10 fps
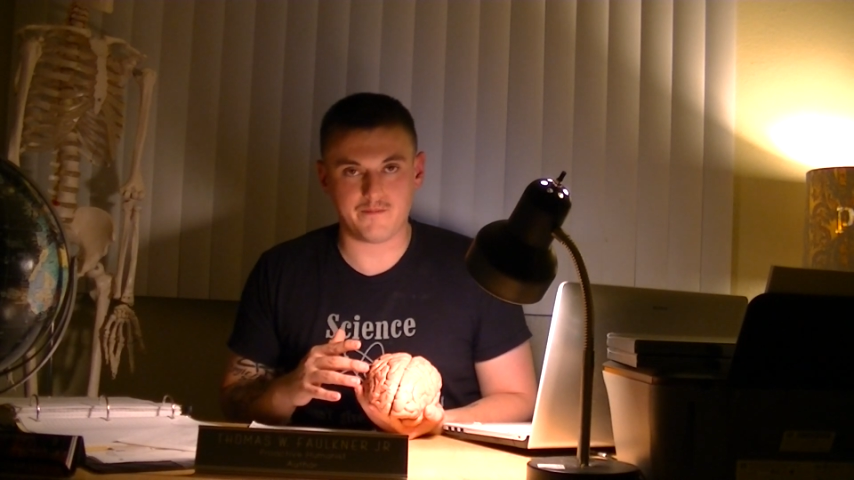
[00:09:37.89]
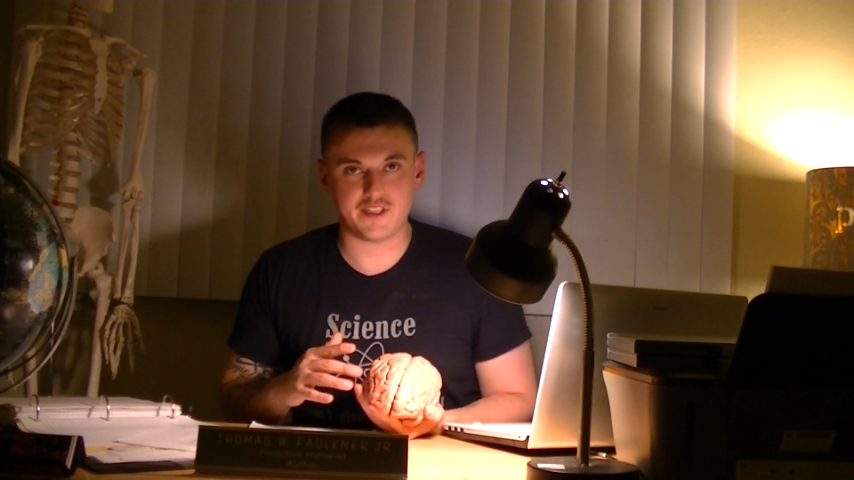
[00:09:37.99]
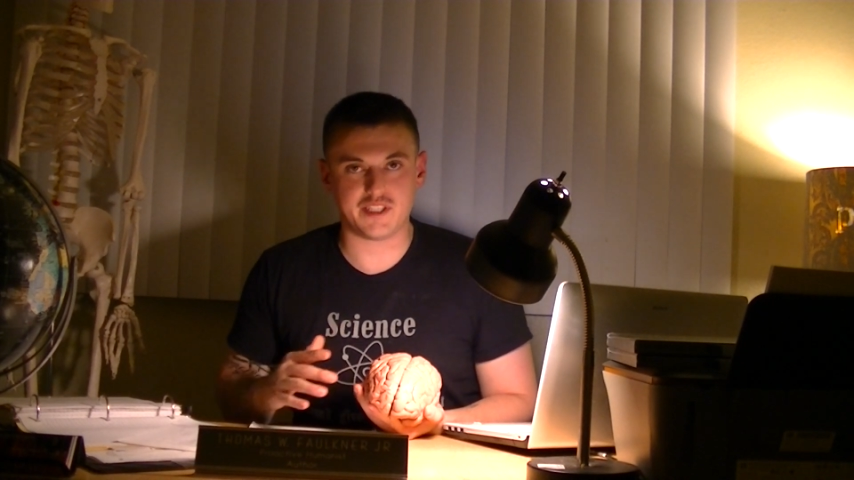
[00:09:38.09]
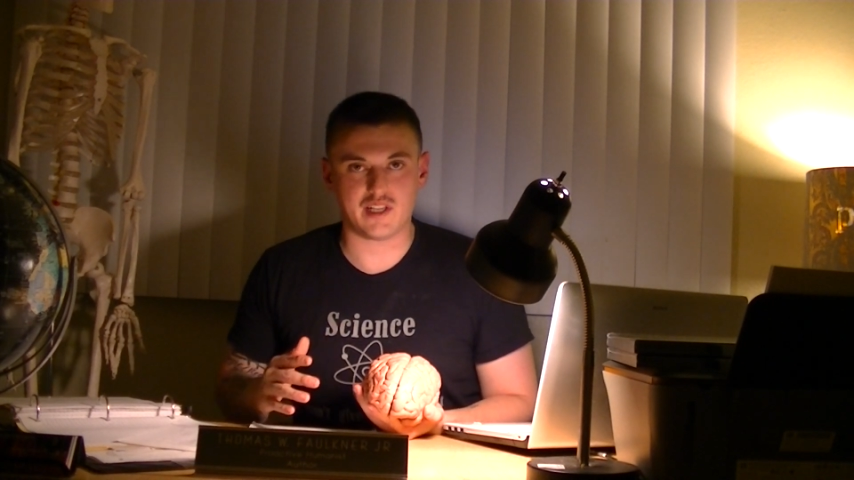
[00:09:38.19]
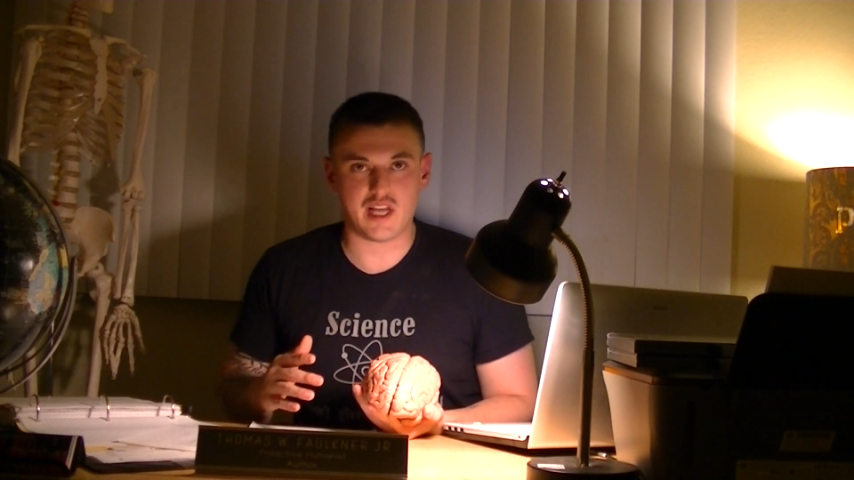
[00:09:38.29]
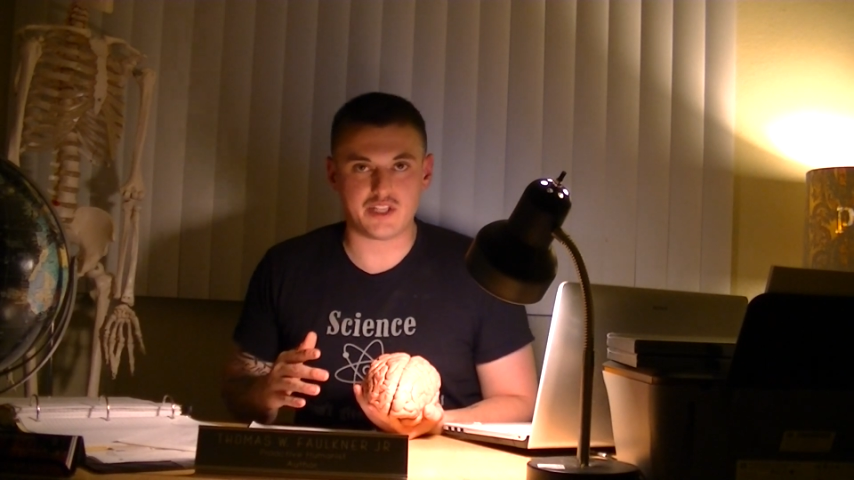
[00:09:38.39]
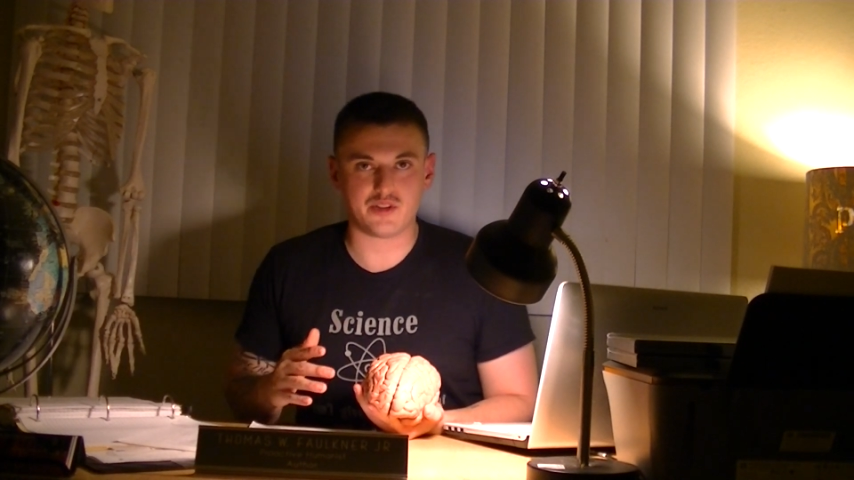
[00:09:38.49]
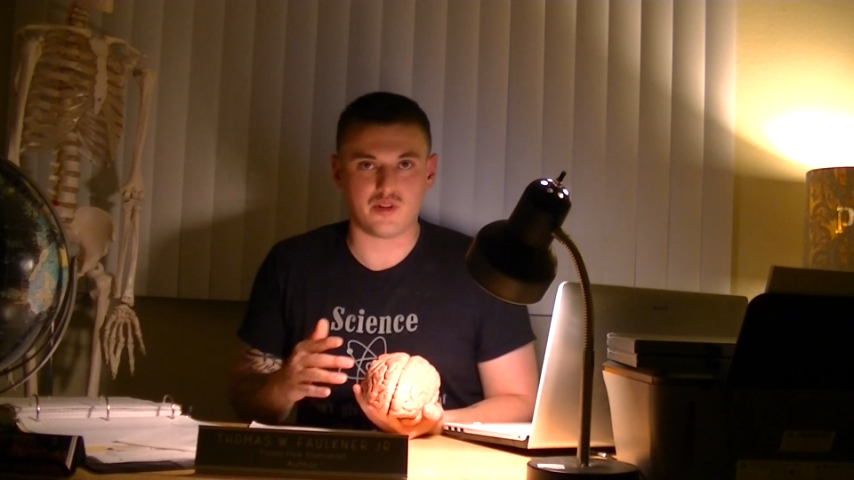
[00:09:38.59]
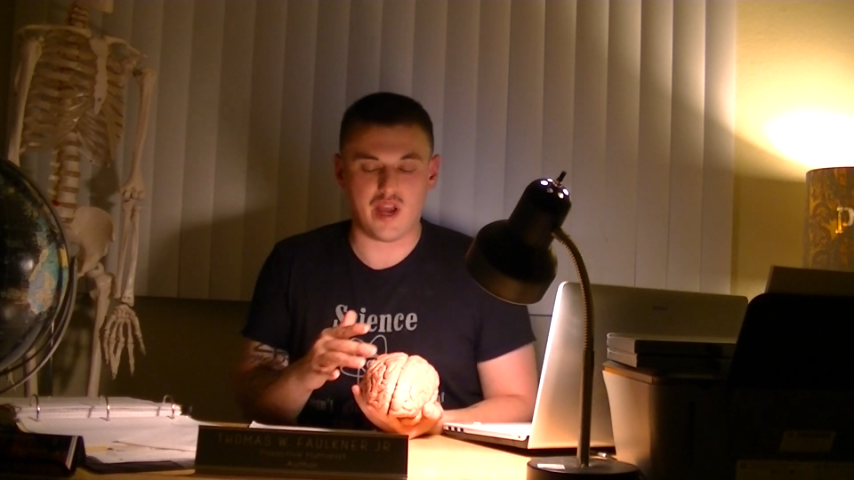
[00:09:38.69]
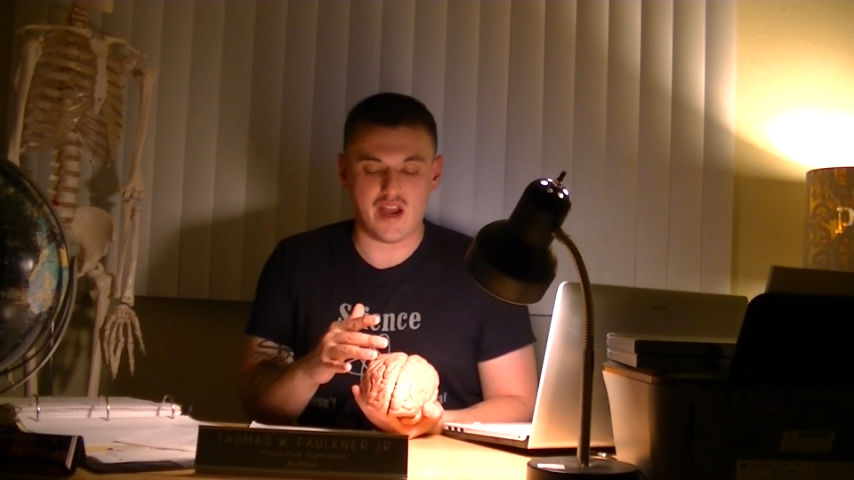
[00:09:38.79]

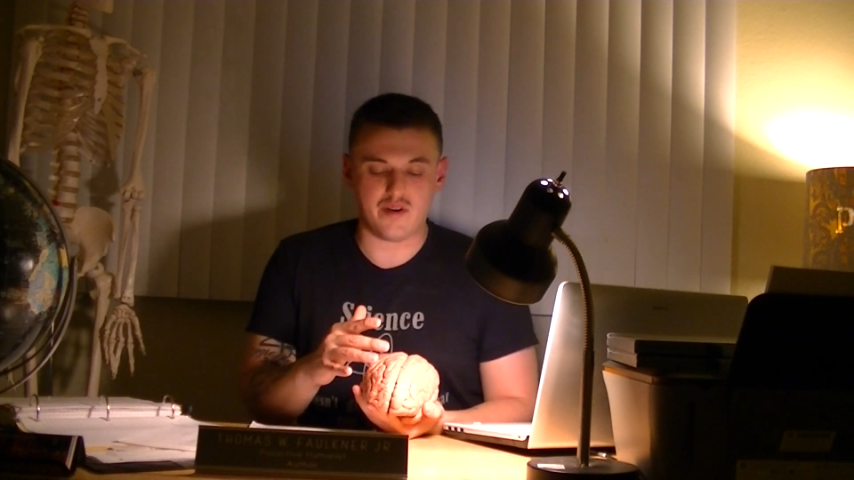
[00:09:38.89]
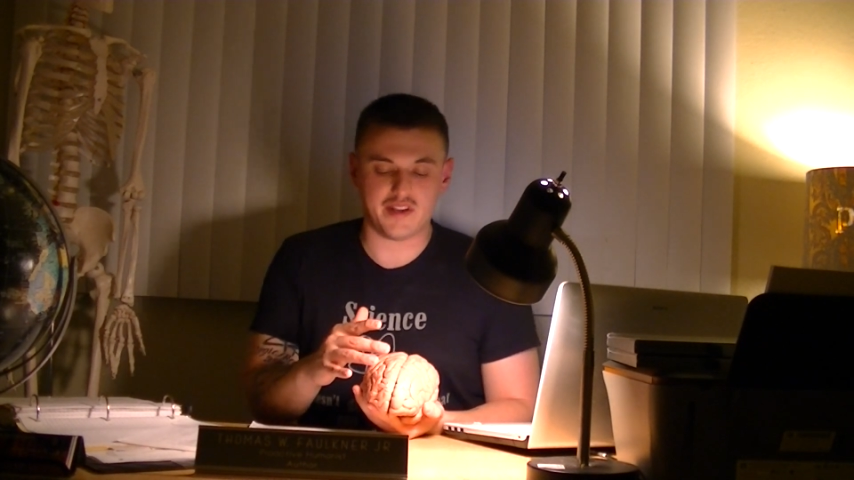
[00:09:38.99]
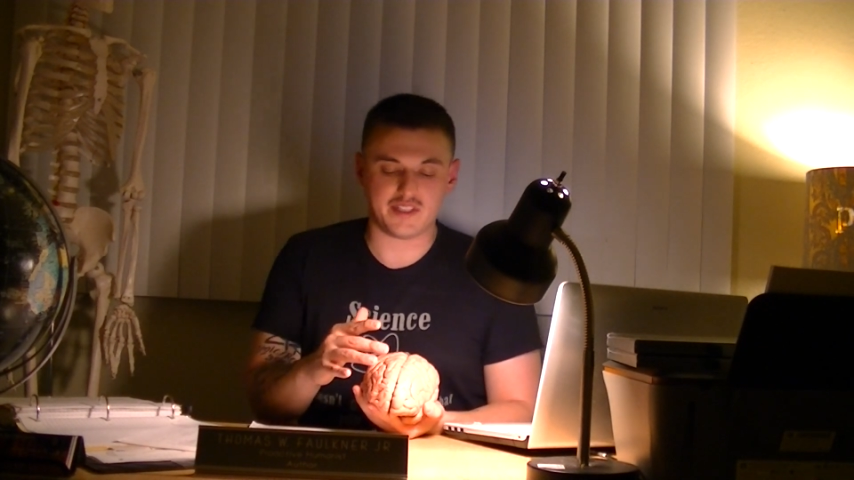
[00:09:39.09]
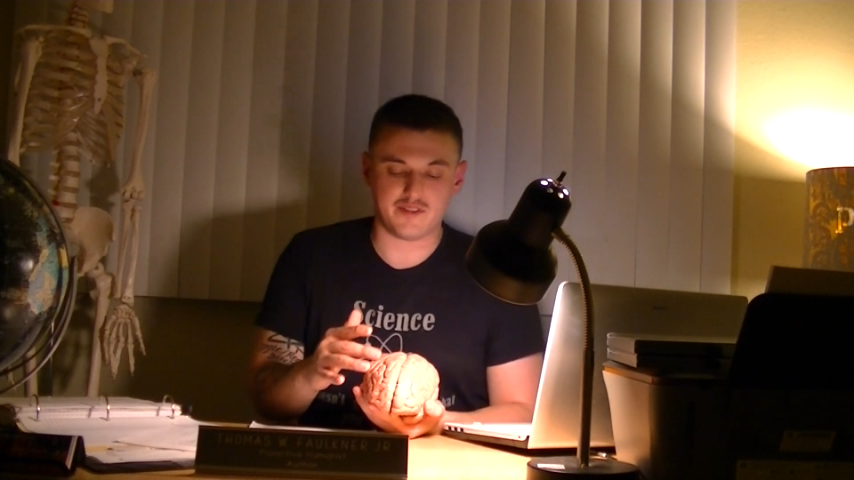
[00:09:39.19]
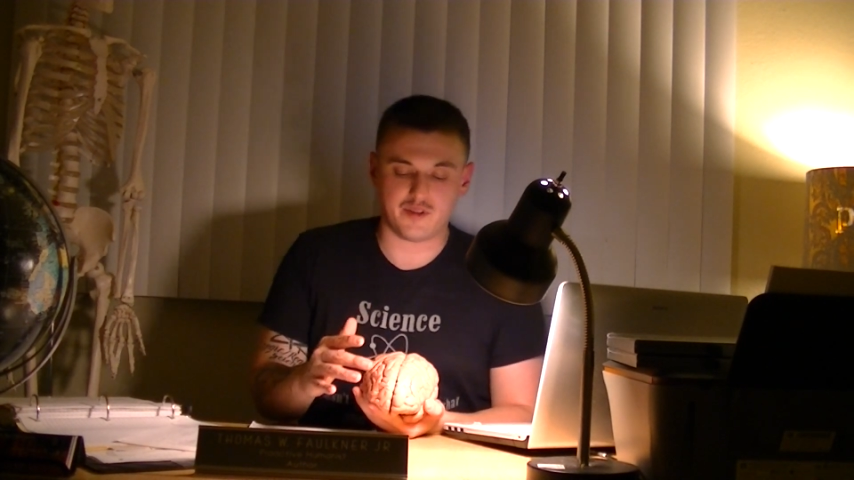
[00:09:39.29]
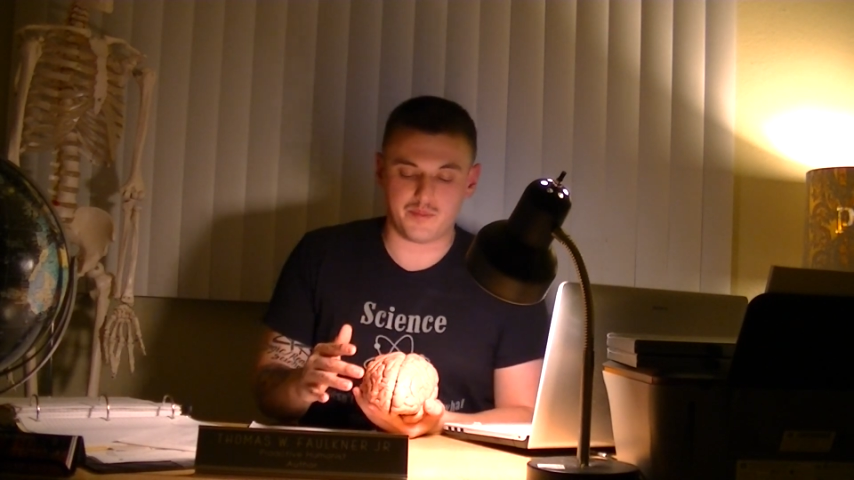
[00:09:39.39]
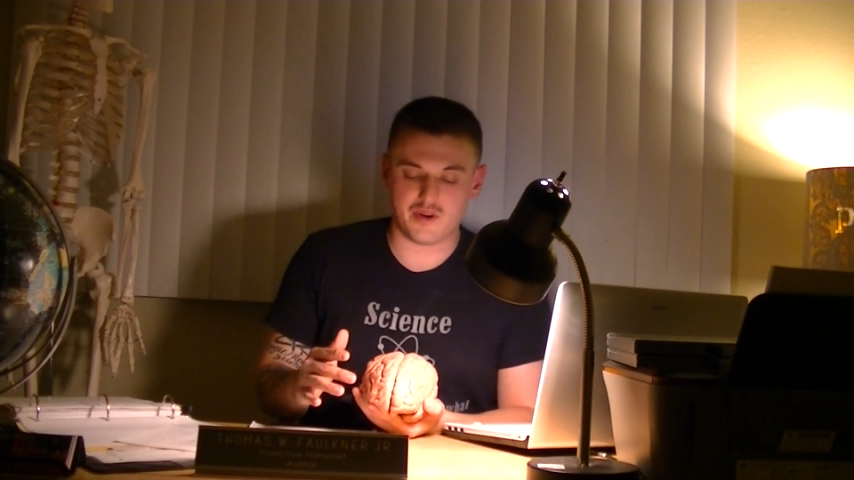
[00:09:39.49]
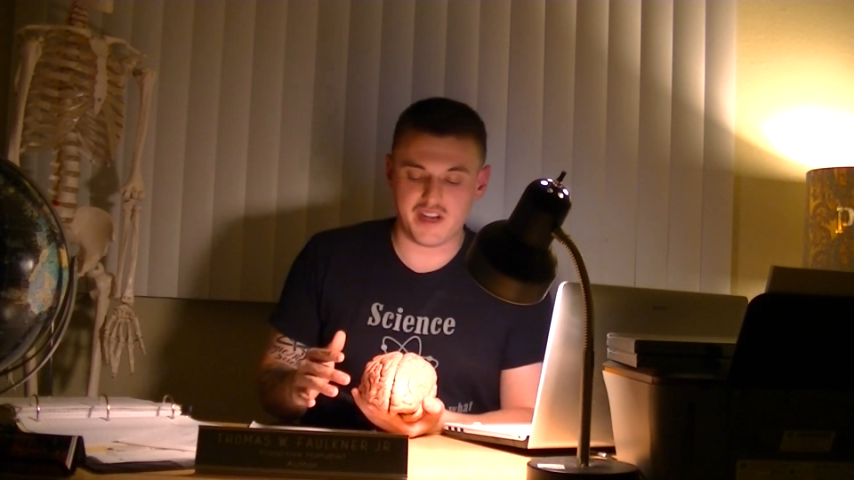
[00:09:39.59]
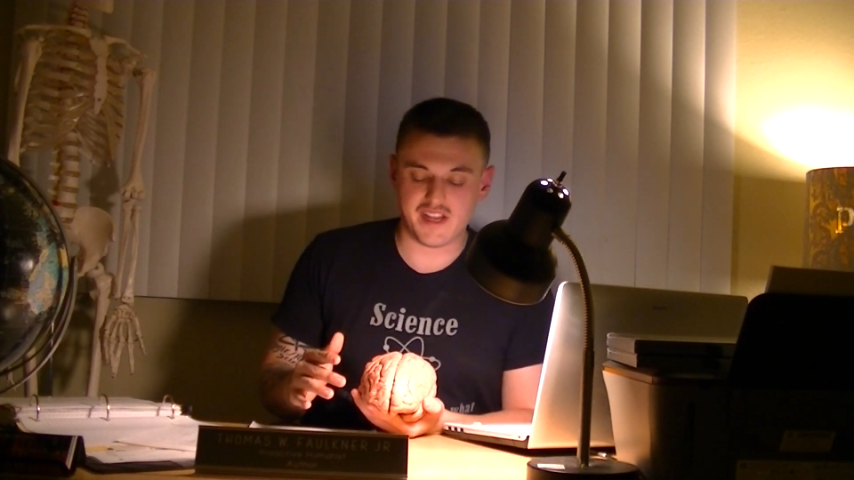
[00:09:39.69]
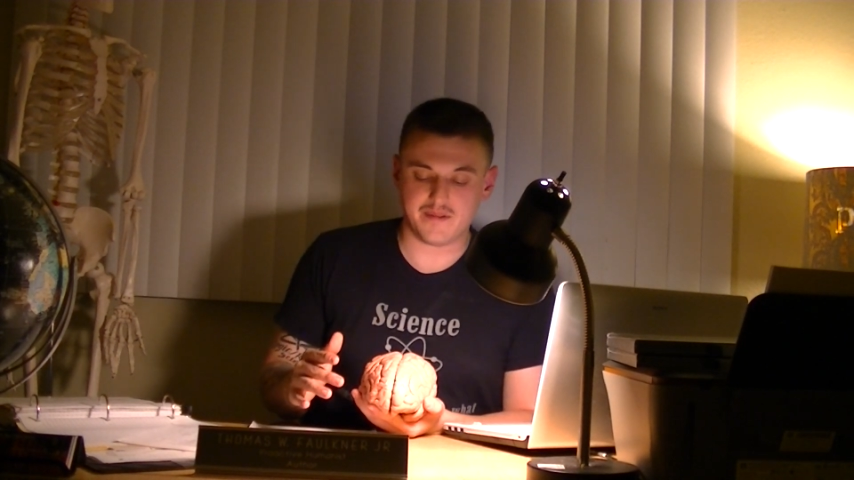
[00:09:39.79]
physiological areas of the
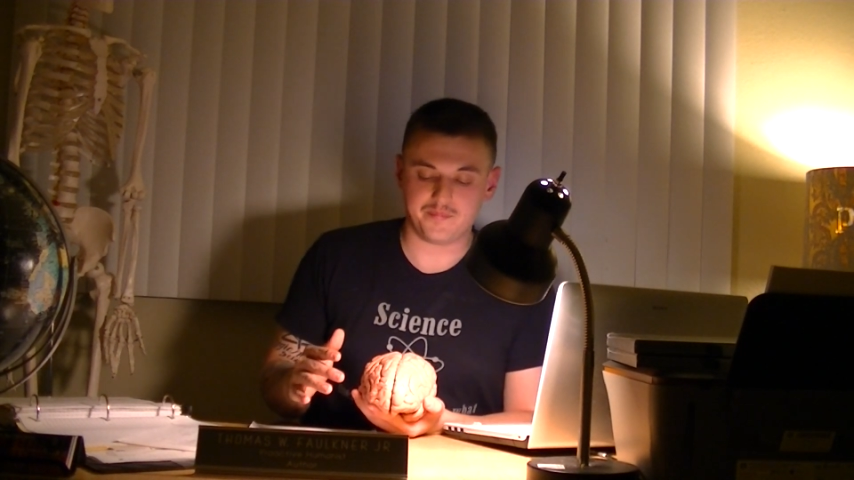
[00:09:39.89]
brain